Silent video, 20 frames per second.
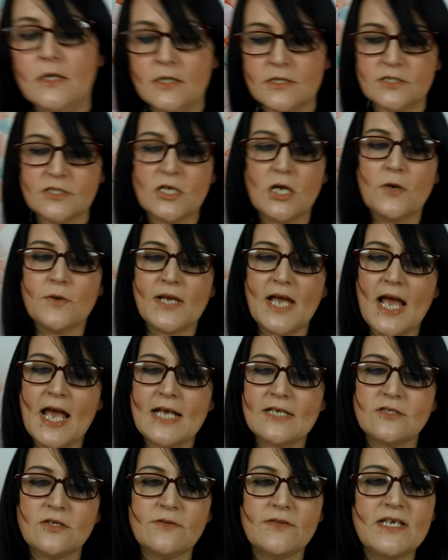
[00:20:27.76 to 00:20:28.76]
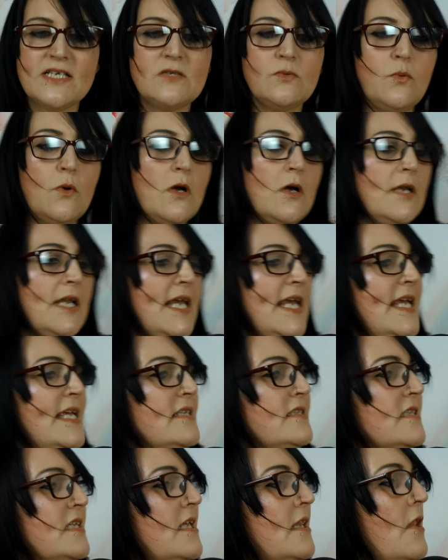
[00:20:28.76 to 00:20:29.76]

So guys, so this one is the